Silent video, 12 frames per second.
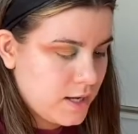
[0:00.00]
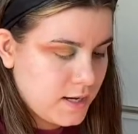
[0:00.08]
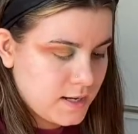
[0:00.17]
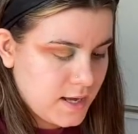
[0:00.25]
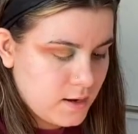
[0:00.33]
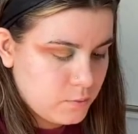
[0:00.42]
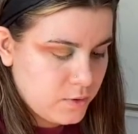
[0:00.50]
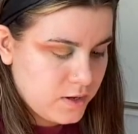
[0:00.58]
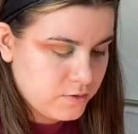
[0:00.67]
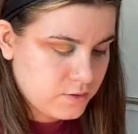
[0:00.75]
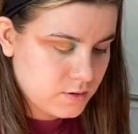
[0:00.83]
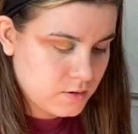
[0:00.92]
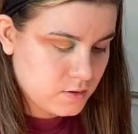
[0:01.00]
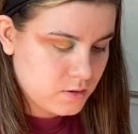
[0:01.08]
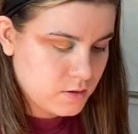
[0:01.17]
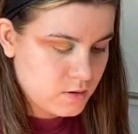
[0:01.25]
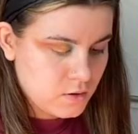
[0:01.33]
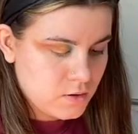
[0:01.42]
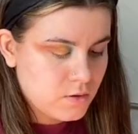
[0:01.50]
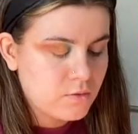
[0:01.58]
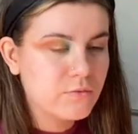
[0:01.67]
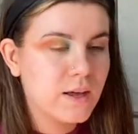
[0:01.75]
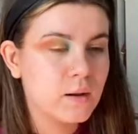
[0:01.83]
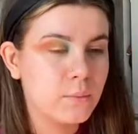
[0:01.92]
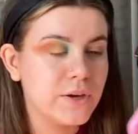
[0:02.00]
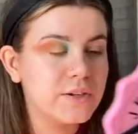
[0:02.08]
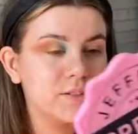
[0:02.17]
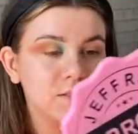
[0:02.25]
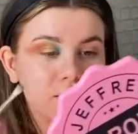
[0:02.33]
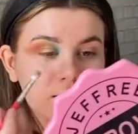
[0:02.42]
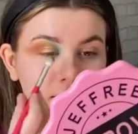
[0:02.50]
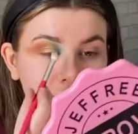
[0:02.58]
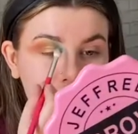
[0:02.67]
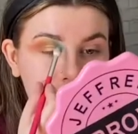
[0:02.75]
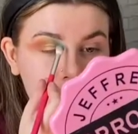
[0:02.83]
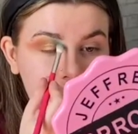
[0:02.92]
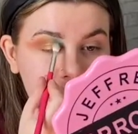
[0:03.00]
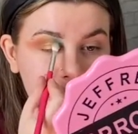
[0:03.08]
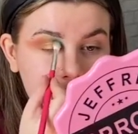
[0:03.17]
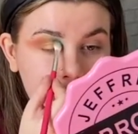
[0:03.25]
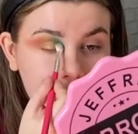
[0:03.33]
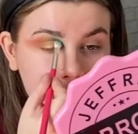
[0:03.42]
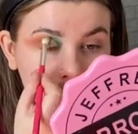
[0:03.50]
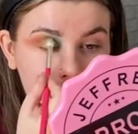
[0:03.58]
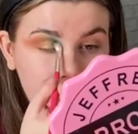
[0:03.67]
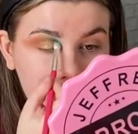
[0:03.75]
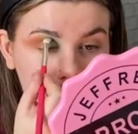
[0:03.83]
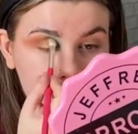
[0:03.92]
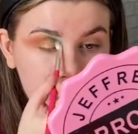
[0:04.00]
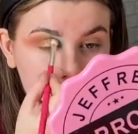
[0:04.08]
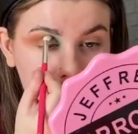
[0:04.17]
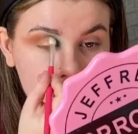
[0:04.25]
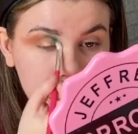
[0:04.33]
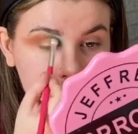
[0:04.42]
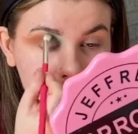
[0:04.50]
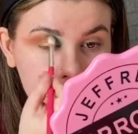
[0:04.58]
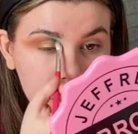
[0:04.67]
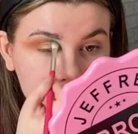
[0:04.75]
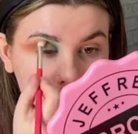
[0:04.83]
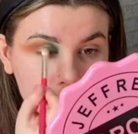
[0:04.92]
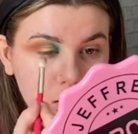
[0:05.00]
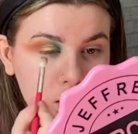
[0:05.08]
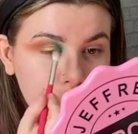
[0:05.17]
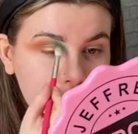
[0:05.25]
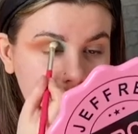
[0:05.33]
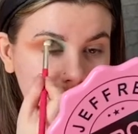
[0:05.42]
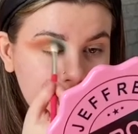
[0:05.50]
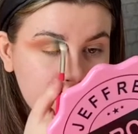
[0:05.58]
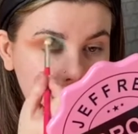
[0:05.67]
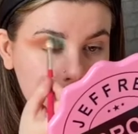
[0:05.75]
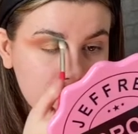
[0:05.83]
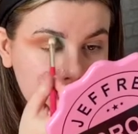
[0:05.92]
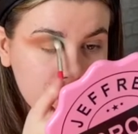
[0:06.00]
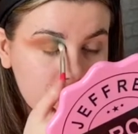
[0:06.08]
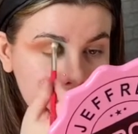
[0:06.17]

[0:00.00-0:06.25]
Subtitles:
in again with Venomous, because again I feel like I have lost a bit of my colour.